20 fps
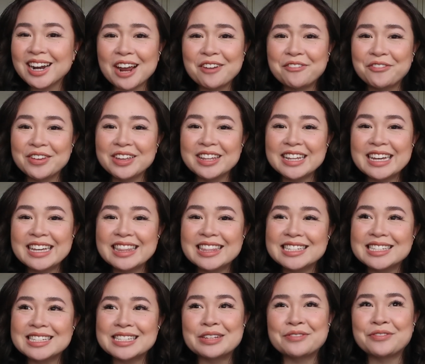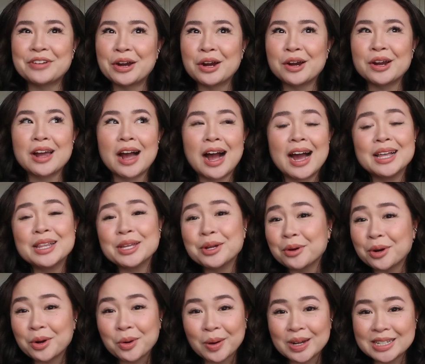I feel like this is a very highly
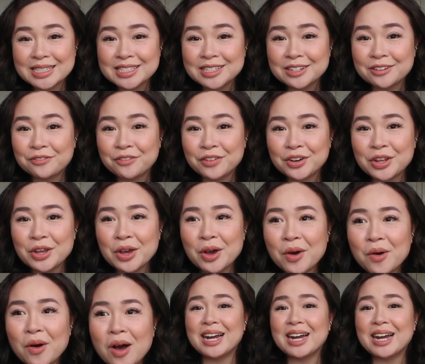requested video.